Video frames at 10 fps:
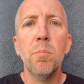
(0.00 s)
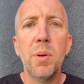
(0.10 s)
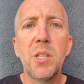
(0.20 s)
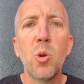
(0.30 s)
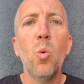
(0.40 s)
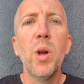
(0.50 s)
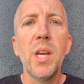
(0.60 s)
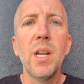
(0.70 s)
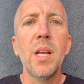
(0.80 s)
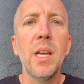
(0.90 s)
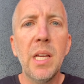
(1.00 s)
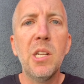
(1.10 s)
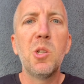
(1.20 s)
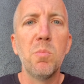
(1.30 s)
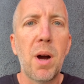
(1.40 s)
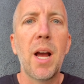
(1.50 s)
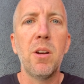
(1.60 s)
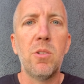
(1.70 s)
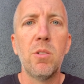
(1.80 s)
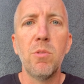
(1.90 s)
between each
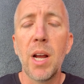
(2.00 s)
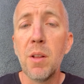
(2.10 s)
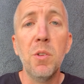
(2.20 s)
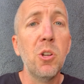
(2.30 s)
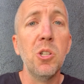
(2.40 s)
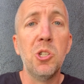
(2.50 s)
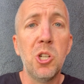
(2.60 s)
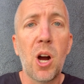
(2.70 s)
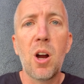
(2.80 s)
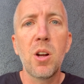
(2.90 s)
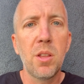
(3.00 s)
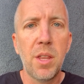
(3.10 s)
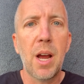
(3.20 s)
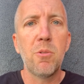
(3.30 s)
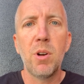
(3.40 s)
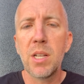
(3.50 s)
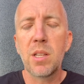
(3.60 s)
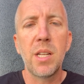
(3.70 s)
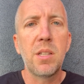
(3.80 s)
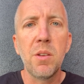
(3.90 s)
mile, right? If you can jog that
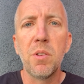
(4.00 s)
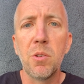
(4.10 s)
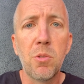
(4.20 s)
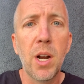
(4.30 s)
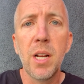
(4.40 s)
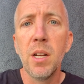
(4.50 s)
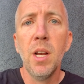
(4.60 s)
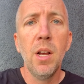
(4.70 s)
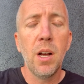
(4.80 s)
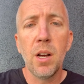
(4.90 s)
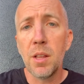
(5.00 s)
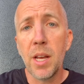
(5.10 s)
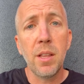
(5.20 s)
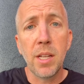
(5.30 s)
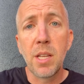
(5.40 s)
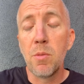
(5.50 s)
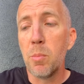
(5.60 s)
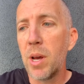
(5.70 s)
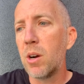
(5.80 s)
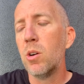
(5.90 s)
rest, that's even great. That's even
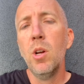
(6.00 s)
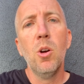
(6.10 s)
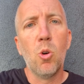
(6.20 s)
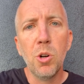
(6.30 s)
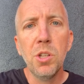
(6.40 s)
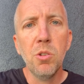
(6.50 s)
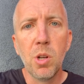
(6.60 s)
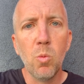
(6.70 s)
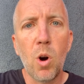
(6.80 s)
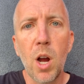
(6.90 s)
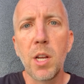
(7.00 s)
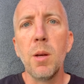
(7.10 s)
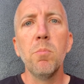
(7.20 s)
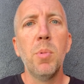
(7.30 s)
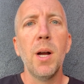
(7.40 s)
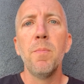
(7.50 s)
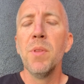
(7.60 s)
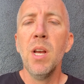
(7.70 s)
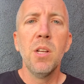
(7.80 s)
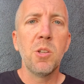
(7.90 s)
better, or you can walk it. But
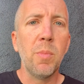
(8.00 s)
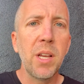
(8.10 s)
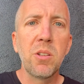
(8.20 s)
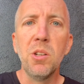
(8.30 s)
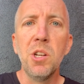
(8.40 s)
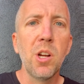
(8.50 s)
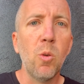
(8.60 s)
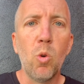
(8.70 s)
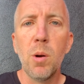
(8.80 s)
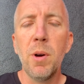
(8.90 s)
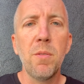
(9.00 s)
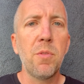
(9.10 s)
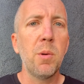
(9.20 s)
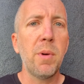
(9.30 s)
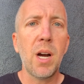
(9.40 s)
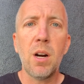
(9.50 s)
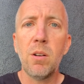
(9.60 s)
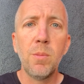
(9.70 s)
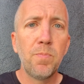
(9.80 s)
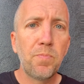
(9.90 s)
so basically, you're going to warm up for a mile.